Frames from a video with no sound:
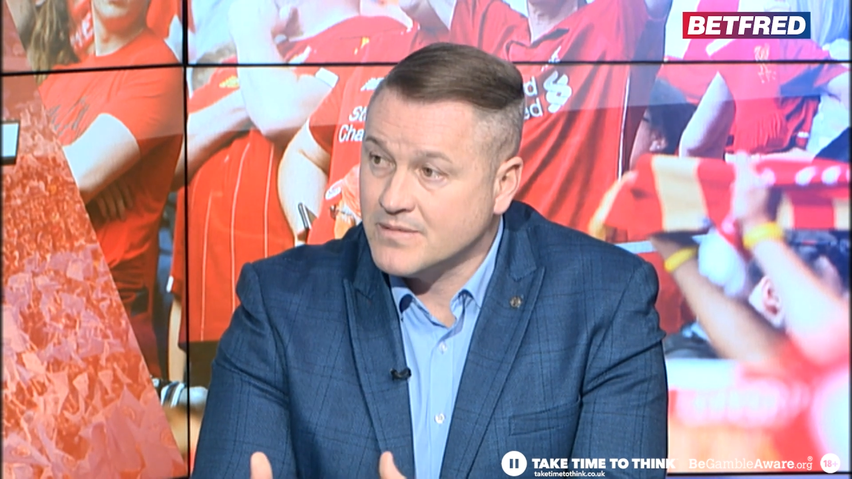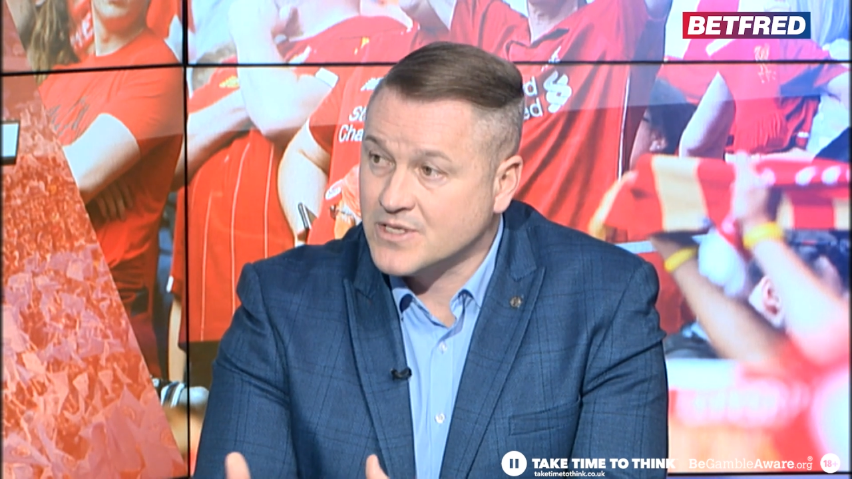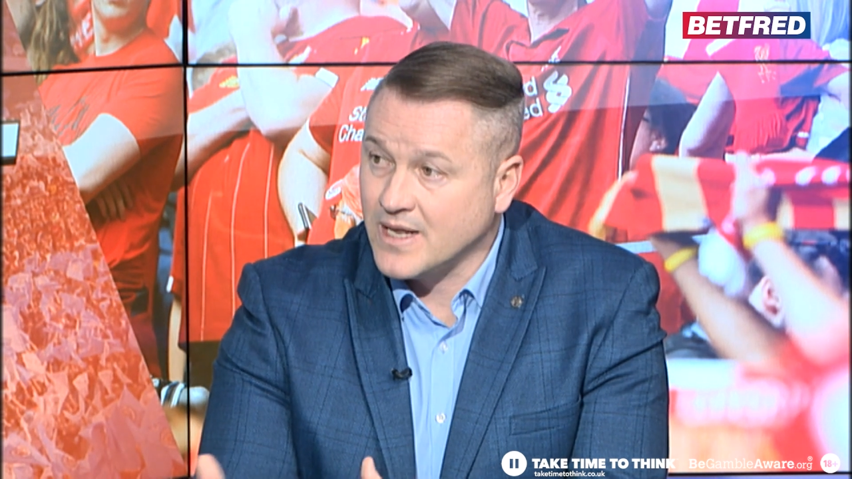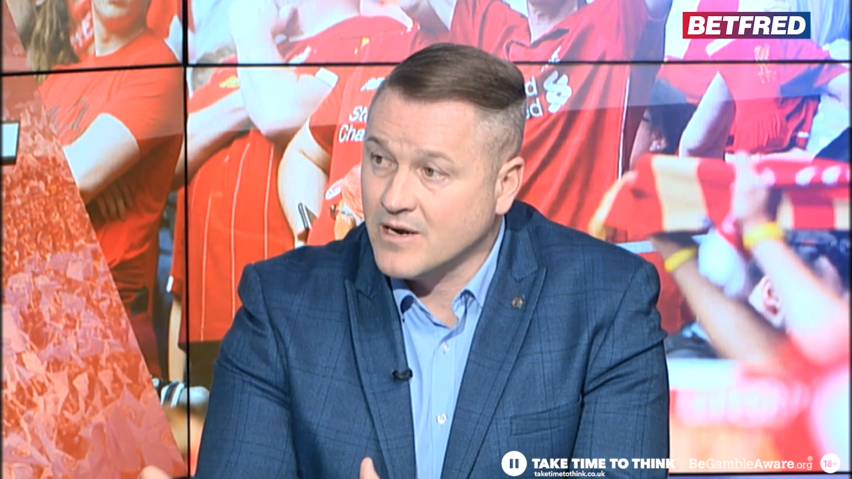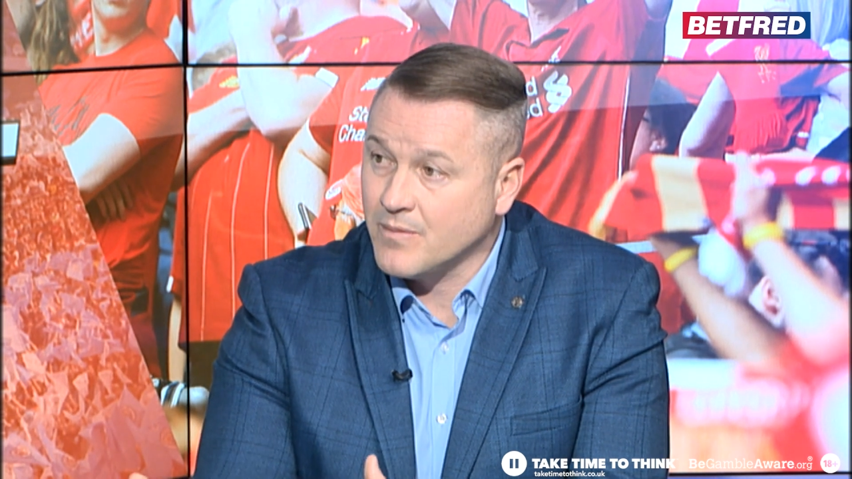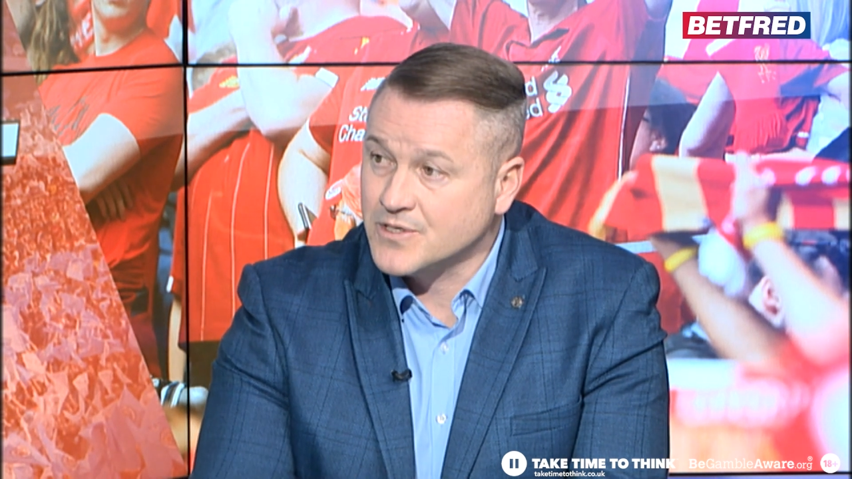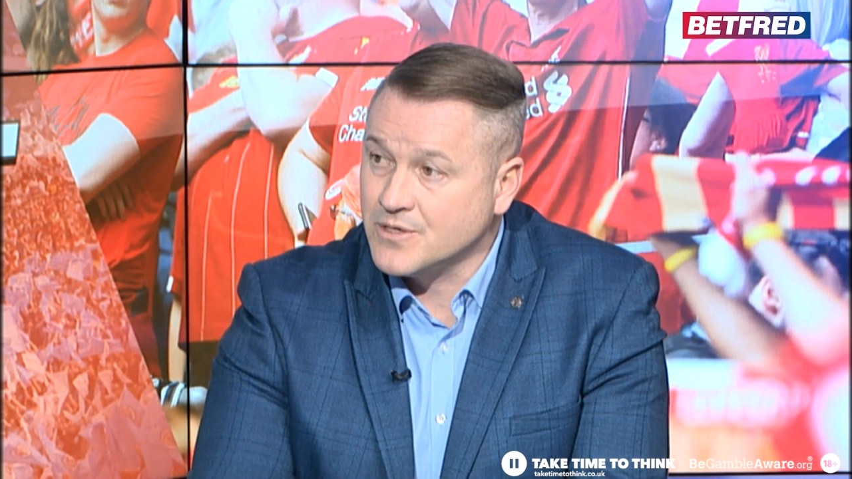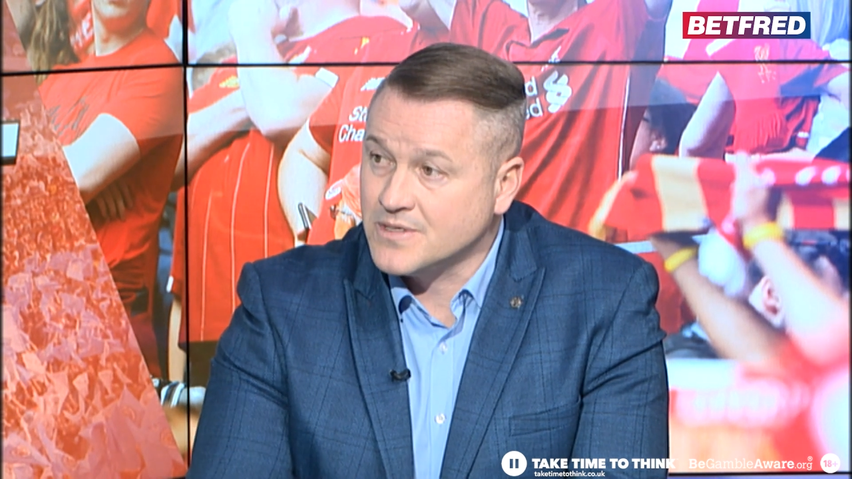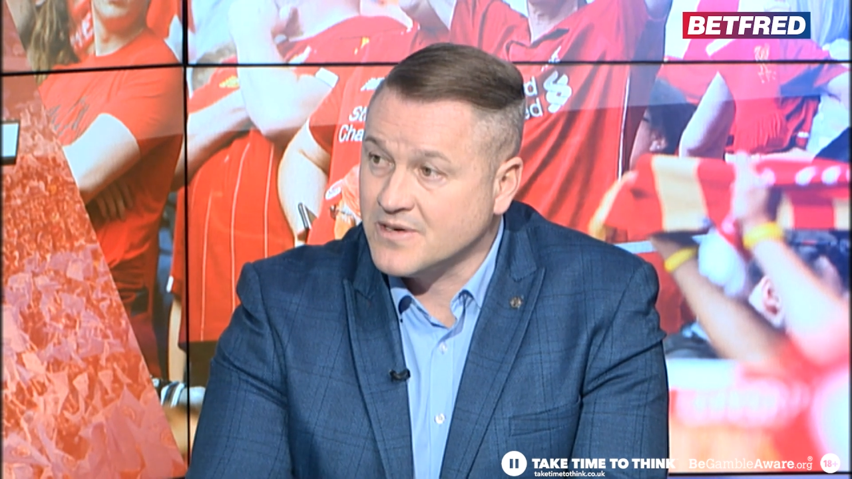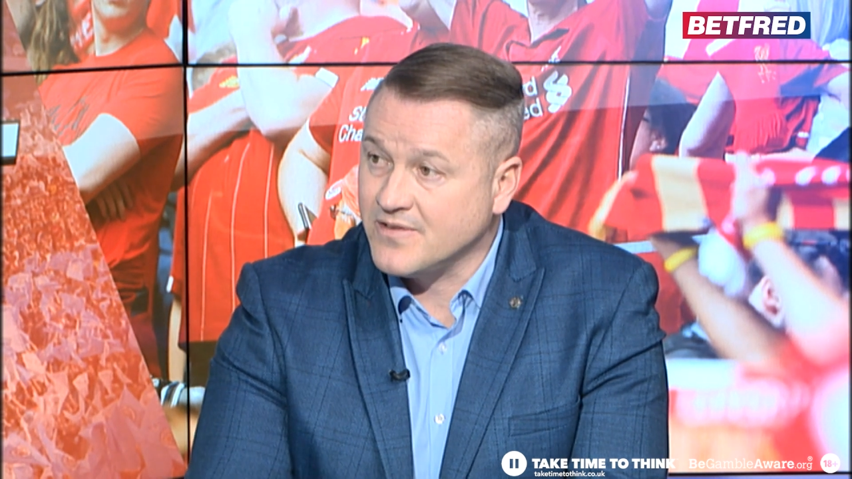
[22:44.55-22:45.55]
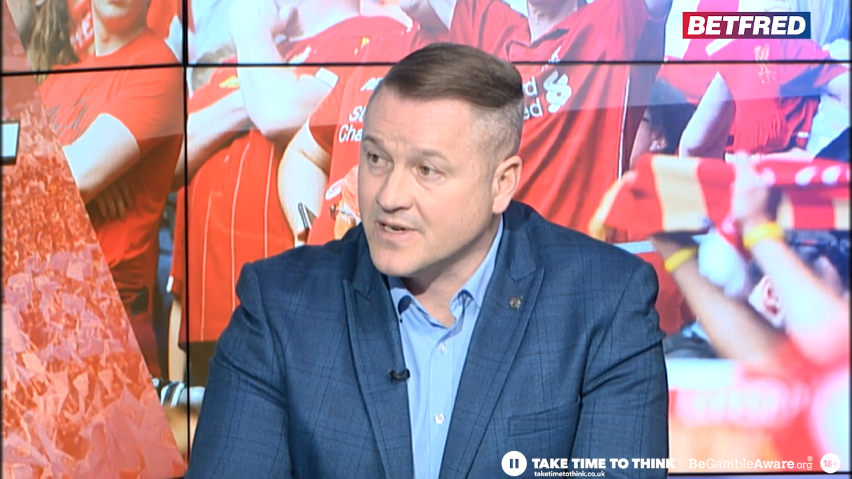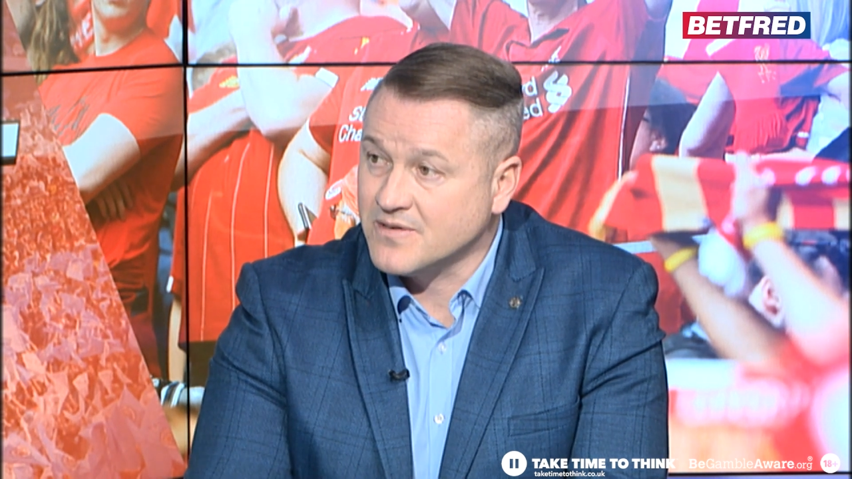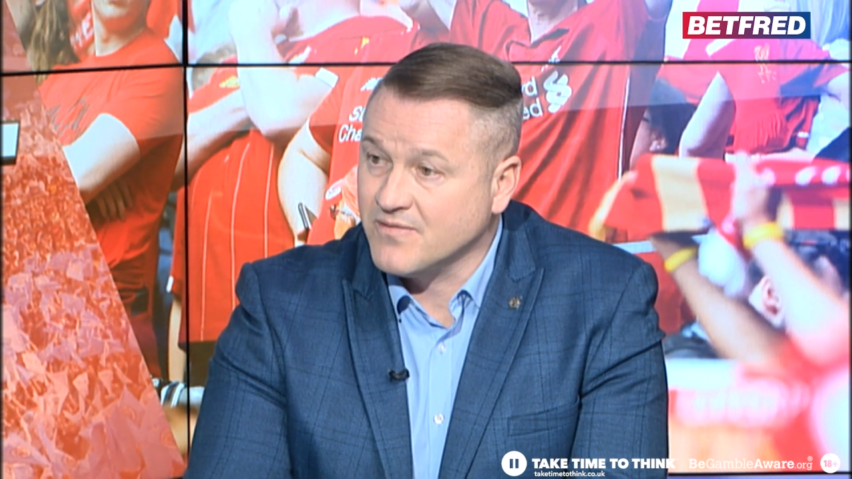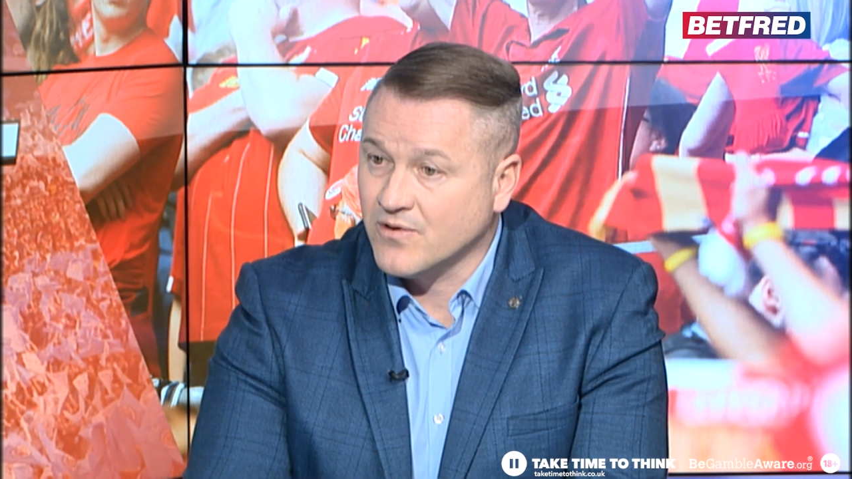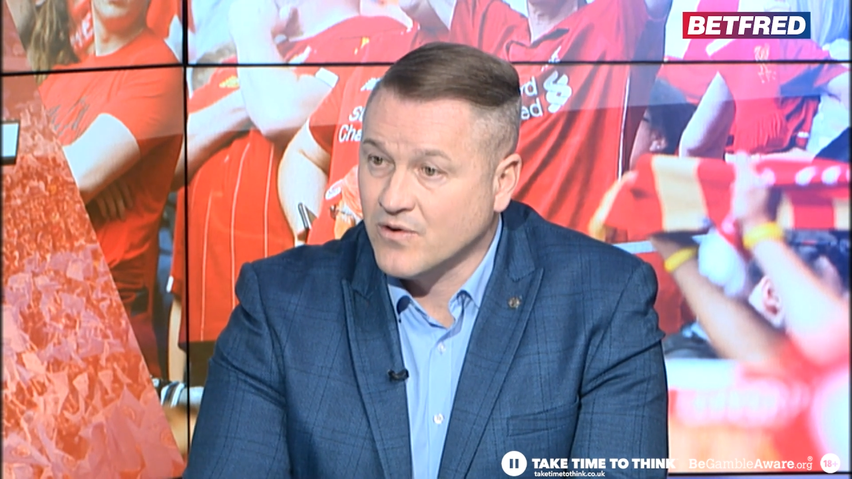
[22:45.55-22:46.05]
There's still an opportunity of
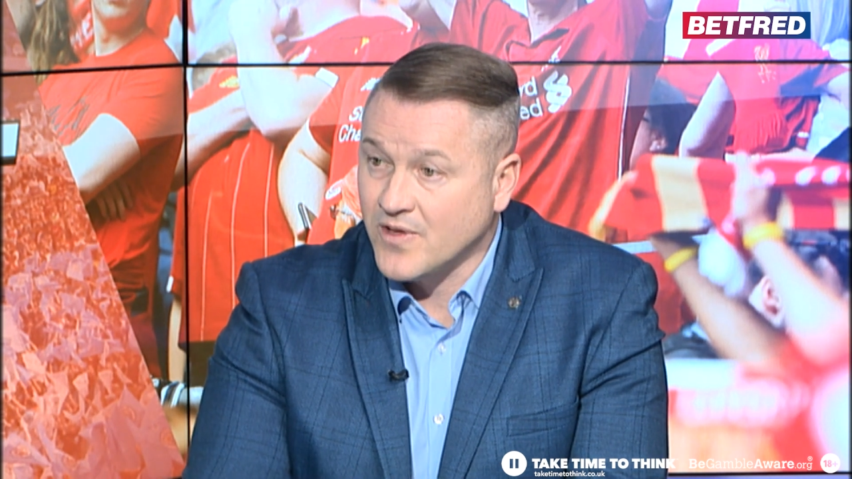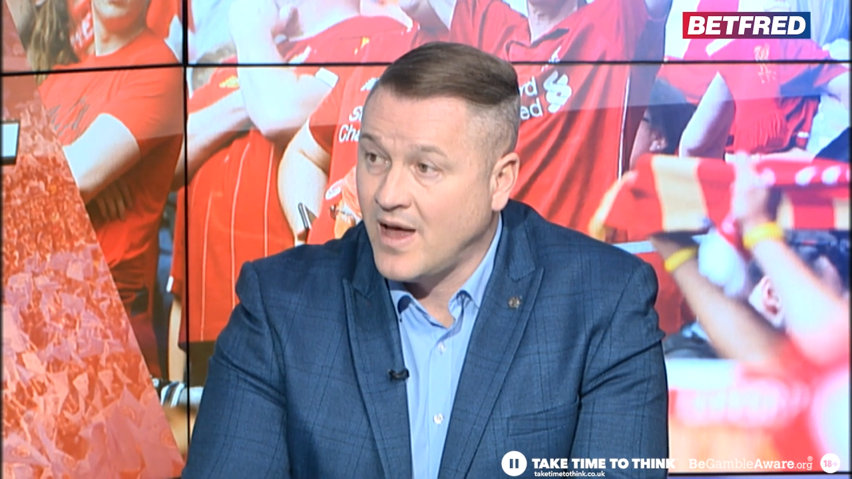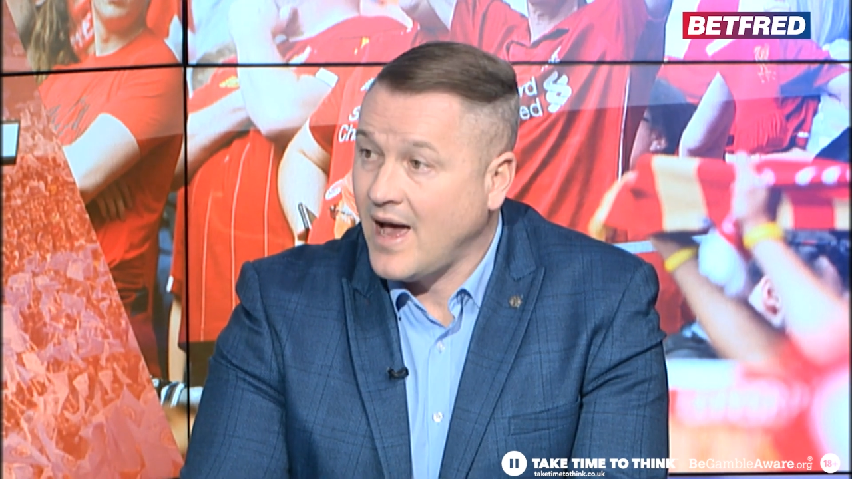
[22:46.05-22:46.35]
finishing 4th.